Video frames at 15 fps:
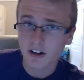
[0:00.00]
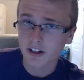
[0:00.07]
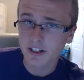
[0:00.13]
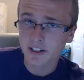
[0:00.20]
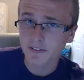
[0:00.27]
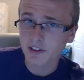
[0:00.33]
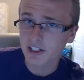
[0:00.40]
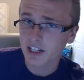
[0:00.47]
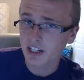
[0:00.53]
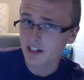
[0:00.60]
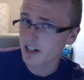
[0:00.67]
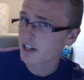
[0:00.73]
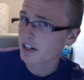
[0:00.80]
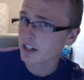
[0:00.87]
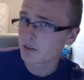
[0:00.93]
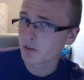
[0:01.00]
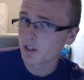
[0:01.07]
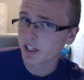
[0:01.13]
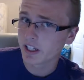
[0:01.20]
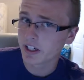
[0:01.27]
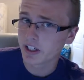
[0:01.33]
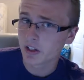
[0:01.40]
On a different yet not
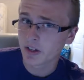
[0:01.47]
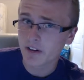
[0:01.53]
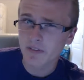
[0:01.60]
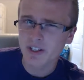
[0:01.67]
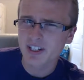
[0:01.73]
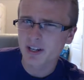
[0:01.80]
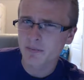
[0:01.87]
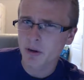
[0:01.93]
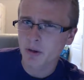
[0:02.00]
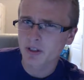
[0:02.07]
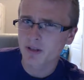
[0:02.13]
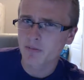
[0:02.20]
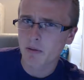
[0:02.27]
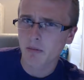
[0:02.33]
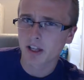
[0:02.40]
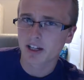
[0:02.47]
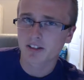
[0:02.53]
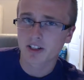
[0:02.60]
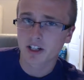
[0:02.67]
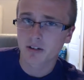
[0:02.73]
unrelated note, ever since I posted my Black